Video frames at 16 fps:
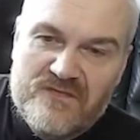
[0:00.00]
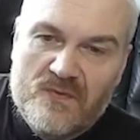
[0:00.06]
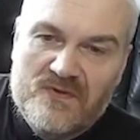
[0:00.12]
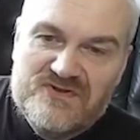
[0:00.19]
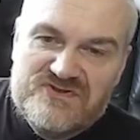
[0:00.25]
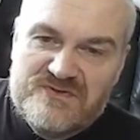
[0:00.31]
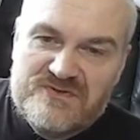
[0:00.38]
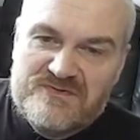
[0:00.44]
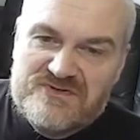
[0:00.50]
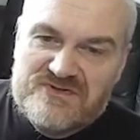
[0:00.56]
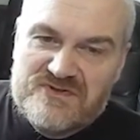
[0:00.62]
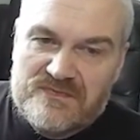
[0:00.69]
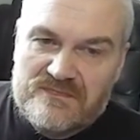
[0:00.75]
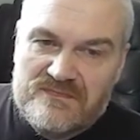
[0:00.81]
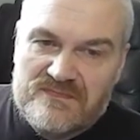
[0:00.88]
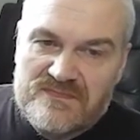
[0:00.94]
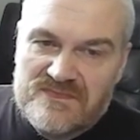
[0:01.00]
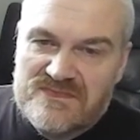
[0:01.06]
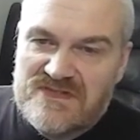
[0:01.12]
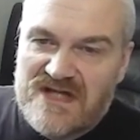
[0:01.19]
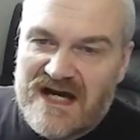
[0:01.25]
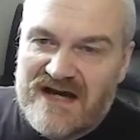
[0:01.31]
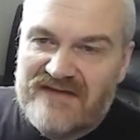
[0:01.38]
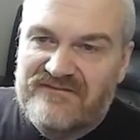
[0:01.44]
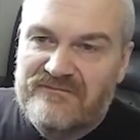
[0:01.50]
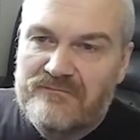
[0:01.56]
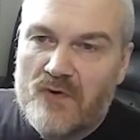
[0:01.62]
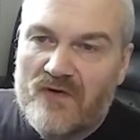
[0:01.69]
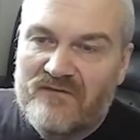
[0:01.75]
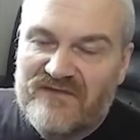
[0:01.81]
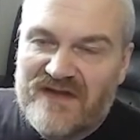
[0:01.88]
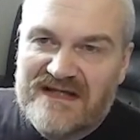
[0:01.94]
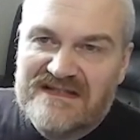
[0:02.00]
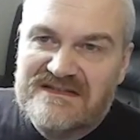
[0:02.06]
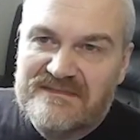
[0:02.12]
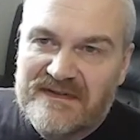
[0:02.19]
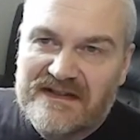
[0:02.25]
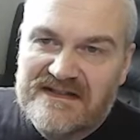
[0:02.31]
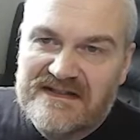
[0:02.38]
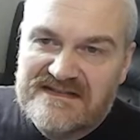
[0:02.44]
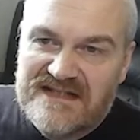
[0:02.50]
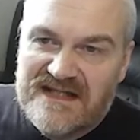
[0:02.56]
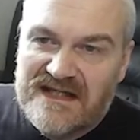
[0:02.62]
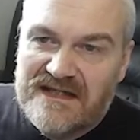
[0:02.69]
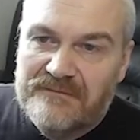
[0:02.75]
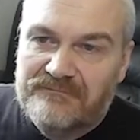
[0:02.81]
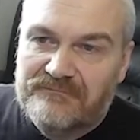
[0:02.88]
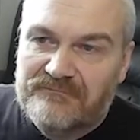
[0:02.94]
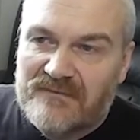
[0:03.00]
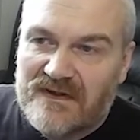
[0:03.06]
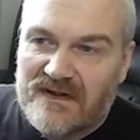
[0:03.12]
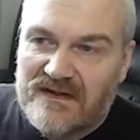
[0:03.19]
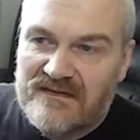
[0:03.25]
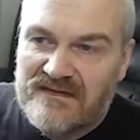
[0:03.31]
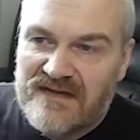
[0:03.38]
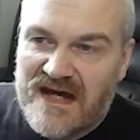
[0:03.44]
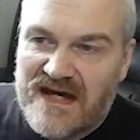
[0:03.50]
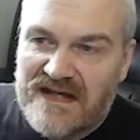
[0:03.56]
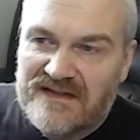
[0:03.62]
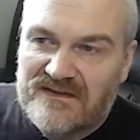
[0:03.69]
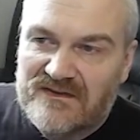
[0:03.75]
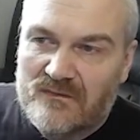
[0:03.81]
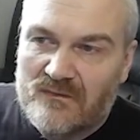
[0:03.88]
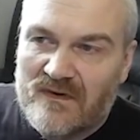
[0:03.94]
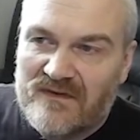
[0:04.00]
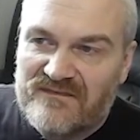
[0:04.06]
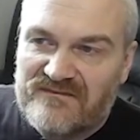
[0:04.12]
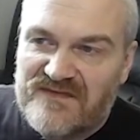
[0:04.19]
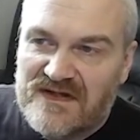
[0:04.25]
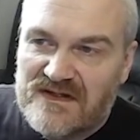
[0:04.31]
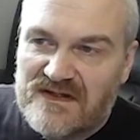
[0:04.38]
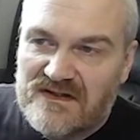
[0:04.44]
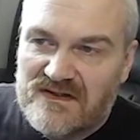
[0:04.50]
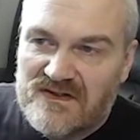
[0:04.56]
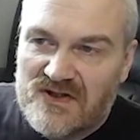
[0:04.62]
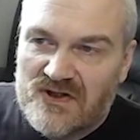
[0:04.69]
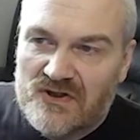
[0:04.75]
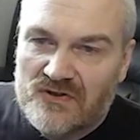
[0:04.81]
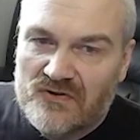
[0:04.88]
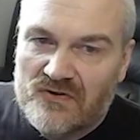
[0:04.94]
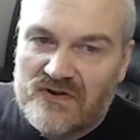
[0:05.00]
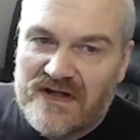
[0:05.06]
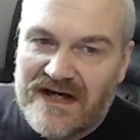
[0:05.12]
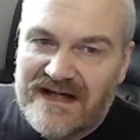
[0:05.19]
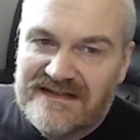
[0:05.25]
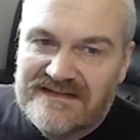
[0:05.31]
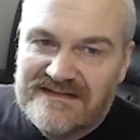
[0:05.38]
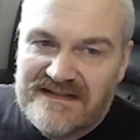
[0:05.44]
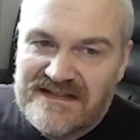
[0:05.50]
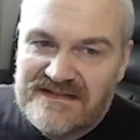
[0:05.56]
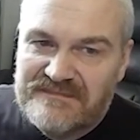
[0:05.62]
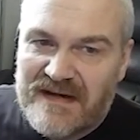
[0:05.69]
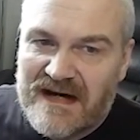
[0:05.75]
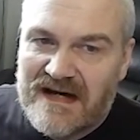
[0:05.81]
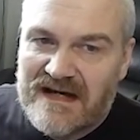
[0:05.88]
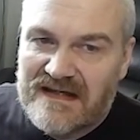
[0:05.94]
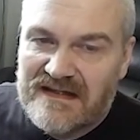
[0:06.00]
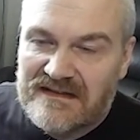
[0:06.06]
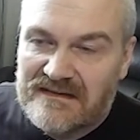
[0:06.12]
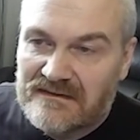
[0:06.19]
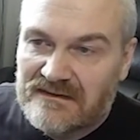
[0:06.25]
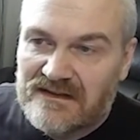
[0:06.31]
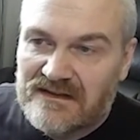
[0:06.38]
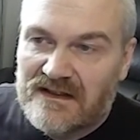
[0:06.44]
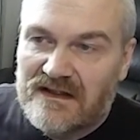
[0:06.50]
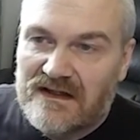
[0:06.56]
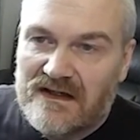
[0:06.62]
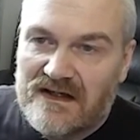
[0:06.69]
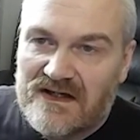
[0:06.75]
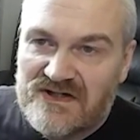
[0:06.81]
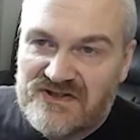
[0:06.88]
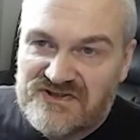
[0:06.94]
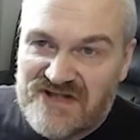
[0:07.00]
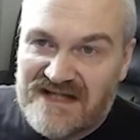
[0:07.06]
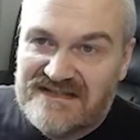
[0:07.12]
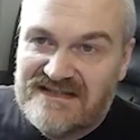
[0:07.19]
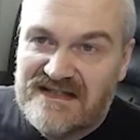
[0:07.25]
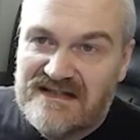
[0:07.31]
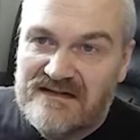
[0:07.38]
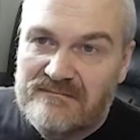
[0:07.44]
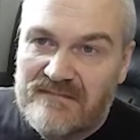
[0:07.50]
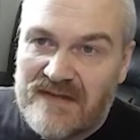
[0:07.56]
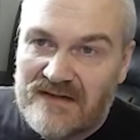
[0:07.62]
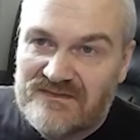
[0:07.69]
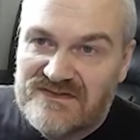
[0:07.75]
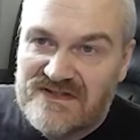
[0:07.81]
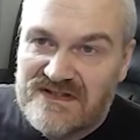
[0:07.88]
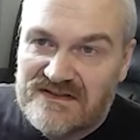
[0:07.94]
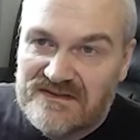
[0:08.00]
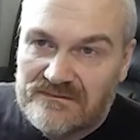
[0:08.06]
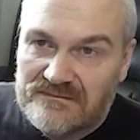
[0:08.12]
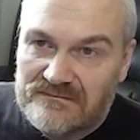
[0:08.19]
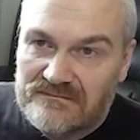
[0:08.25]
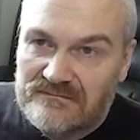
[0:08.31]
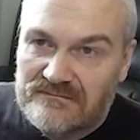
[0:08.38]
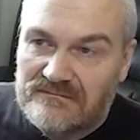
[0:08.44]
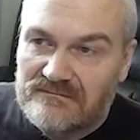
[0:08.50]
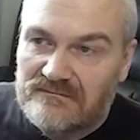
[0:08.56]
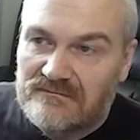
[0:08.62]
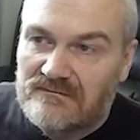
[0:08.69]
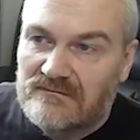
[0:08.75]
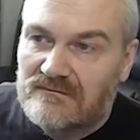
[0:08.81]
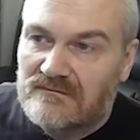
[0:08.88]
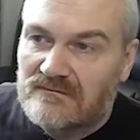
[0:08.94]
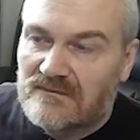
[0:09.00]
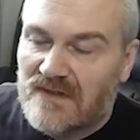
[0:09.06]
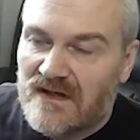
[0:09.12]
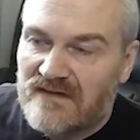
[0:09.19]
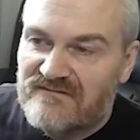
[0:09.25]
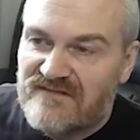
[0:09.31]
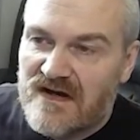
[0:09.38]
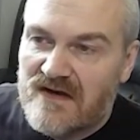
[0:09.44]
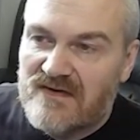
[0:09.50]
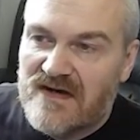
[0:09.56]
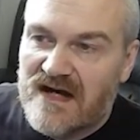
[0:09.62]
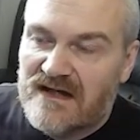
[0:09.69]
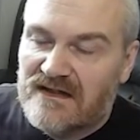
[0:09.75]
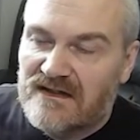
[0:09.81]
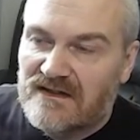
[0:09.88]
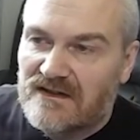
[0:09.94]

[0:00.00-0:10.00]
want to have more flexibility, then one thing you can look at is buying a chassis mounted Variac.